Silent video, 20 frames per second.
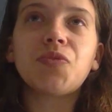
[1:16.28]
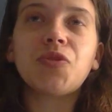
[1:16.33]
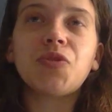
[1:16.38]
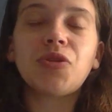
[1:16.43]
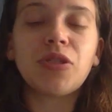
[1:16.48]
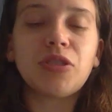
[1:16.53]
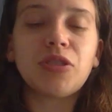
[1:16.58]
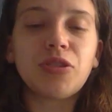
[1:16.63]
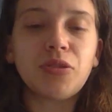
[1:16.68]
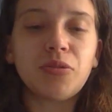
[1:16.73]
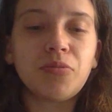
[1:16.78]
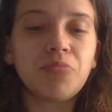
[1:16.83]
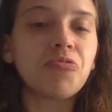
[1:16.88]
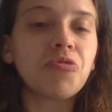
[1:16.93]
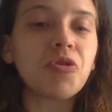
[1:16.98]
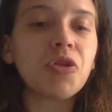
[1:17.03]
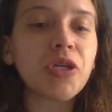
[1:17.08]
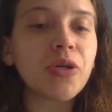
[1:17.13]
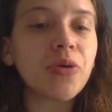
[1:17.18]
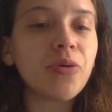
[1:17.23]
that's
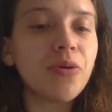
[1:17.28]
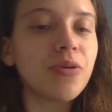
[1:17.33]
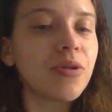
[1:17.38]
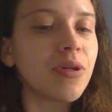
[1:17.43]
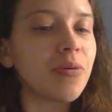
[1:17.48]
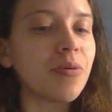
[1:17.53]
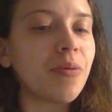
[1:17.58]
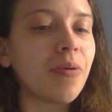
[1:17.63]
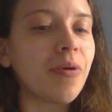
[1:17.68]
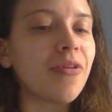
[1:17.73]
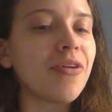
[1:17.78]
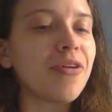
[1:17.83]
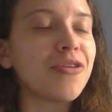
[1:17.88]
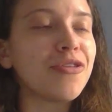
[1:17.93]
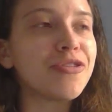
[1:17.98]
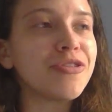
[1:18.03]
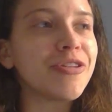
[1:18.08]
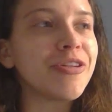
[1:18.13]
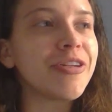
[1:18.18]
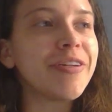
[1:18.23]
really cool that we both
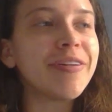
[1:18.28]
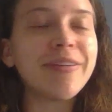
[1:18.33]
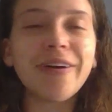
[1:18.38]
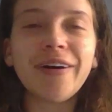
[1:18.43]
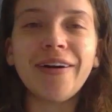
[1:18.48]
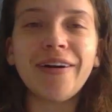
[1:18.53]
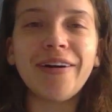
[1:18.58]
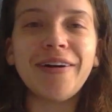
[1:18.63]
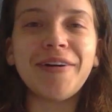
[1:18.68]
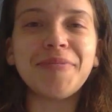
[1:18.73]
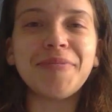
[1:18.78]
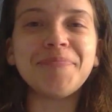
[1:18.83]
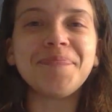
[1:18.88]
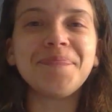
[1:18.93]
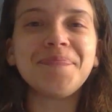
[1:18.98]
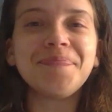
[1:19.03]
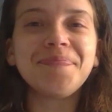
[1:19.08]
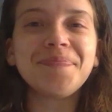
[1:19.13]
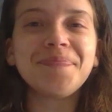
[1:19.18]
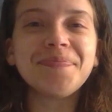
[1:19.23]
understood it.
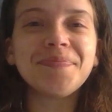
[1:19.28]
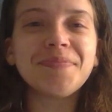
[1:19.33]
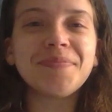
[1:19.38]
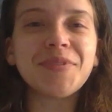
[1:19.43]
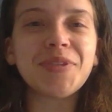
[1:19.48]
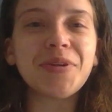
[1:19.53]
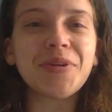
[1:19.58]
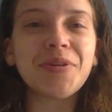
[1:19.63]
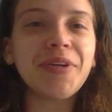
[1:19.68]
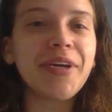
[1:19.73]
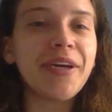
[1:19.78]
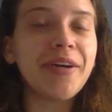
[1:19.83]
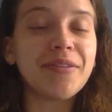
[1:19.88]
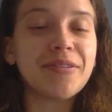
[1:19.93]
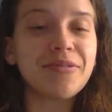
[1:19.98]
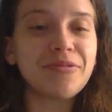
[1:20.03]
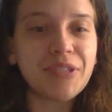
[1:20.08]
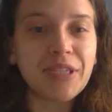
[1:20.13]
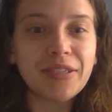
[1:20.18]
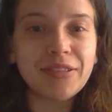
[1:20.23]
So yeah,
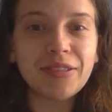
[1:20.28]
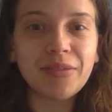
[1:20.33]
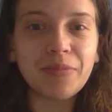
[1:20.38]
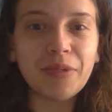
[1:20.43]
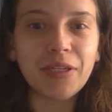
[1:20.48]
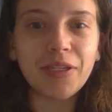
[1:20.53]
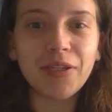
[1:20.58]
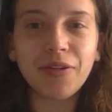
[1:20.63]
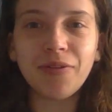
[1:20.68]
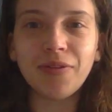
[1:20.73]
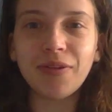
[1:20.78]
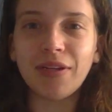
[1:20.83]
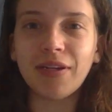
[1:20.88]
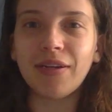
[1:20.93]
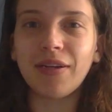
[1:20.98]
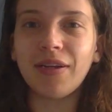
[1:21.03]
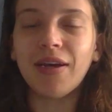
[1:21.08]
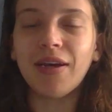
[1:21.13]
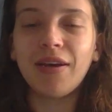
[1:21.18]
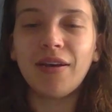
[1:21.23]
it was nice to meet you,
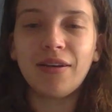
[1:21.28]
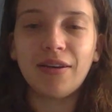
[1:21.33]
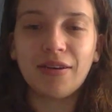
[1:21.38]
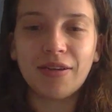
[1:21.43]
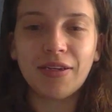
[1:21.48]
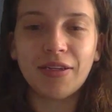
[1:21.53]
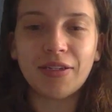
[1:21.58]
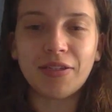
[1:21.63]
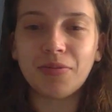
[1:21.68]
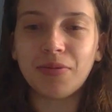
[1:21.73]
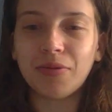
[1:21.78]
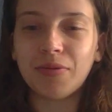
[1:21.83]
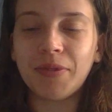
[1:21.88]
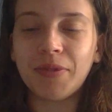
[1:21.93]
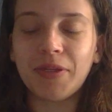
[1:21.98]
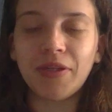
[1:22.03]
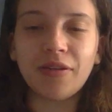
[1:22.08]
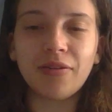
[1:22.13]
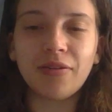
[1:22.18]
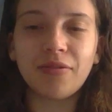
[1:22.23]
and I guess we'll
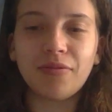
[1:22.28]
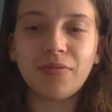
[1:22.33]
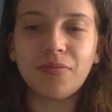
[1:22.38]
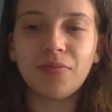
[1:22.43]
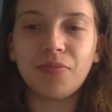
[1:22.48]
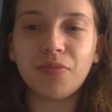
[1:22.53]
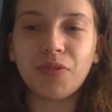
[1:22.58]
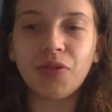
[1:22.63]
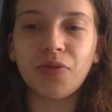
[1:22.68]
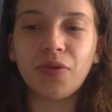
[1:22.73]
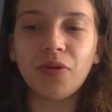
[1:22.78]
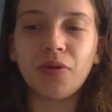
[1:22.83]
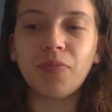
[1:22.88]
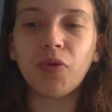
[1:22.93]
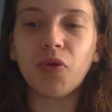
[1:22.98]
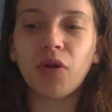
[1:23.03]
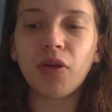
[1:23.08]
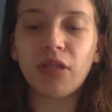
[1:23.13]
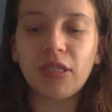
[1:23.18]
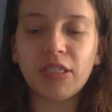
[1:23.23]
be doing
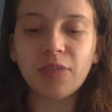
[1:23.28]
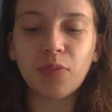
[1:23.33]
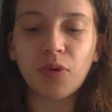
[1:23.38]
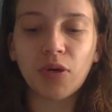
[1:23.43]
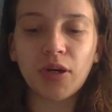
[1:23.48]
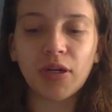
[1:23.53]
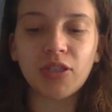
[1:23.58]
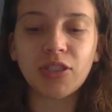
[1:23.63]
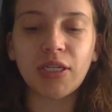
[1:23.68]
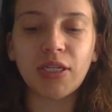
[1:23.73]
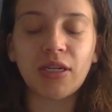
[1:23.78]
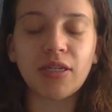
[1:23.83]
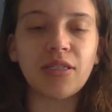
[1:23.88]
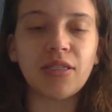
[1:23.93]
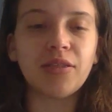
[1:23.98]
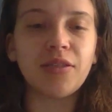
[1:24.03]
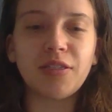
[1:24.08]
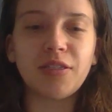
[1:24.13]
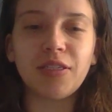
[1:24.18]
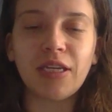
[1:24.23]
more of these projects
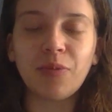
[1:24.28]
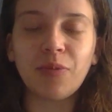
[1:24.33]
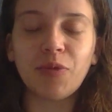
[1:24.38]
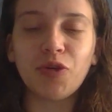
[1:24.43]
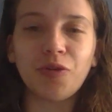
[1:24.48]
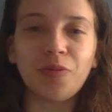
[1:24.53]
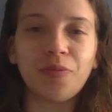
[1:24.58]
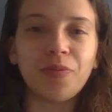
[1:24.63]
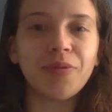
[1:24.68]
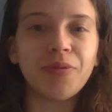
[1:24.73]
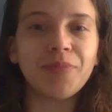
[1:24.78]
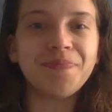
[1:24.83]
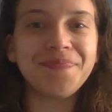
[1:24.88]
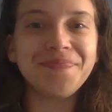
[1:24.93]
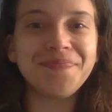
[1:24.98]
in the same group.